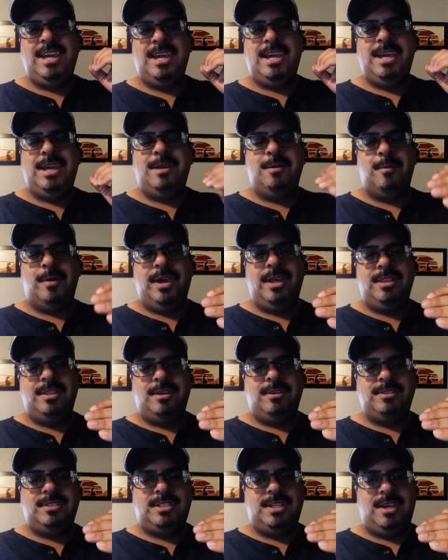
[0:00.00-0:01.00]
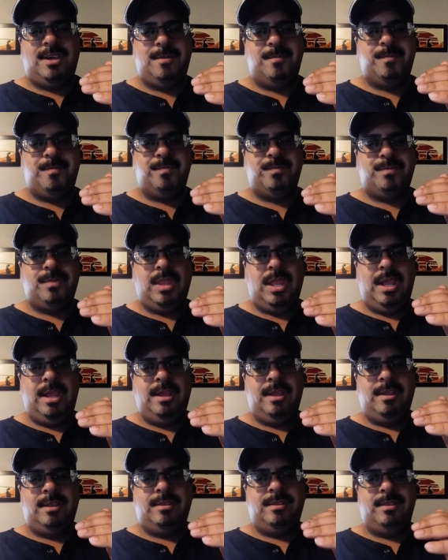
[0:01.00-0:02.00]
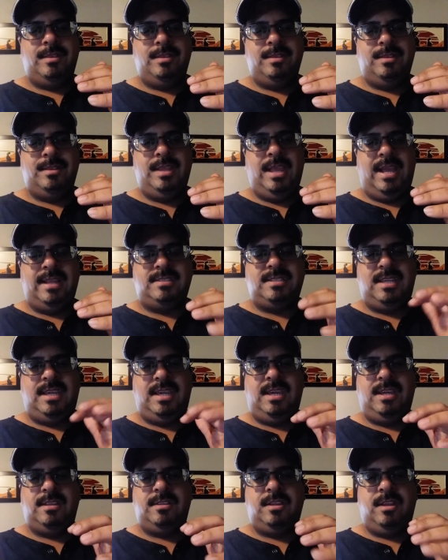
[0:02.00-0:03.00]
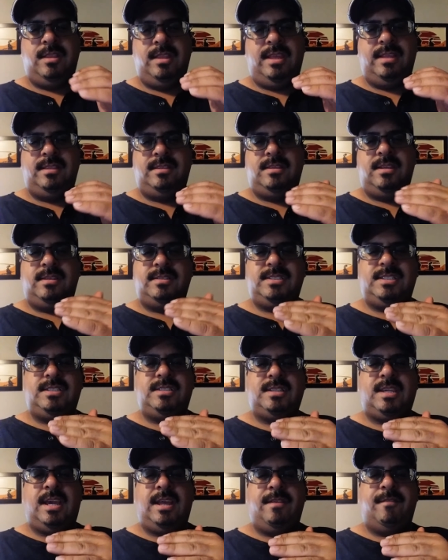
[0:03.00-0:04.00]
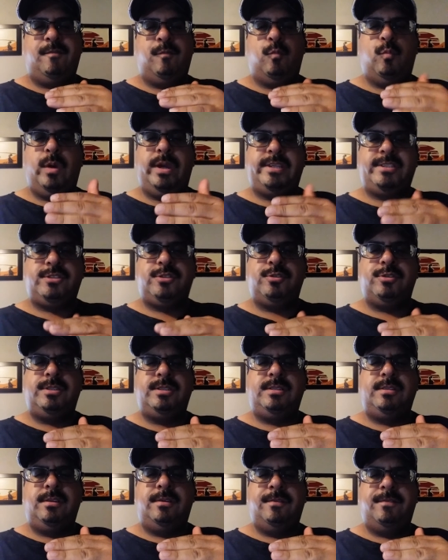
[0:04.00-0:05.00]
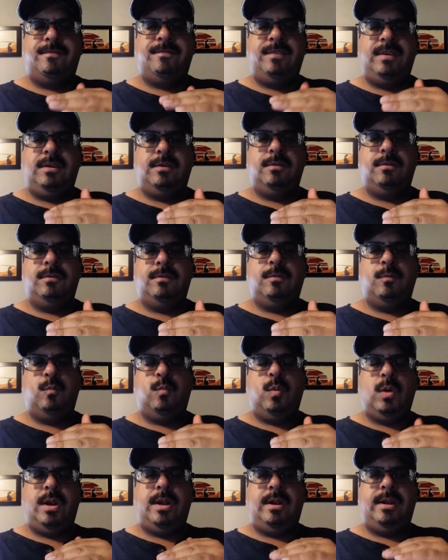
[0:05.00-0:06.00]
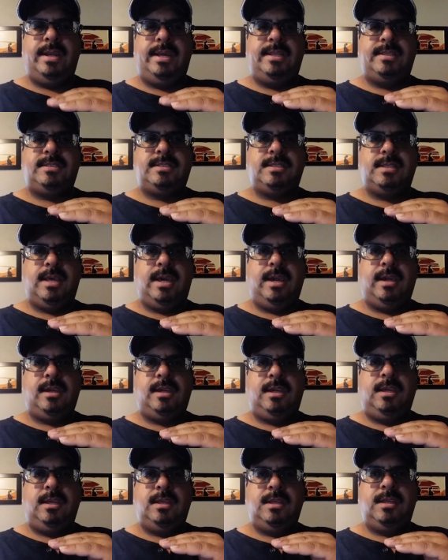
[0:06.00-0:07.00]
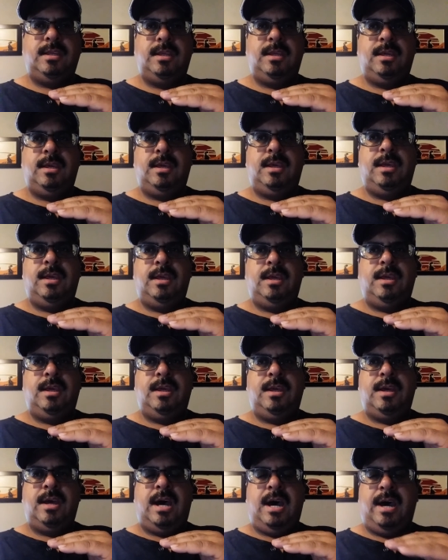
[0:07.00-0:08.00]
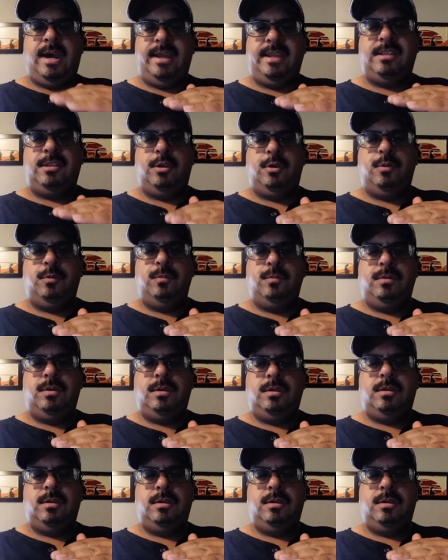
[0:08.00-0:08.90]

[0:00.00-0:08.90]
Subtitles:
anyway, there's at the end it does this kind of western feel where it's like high noon.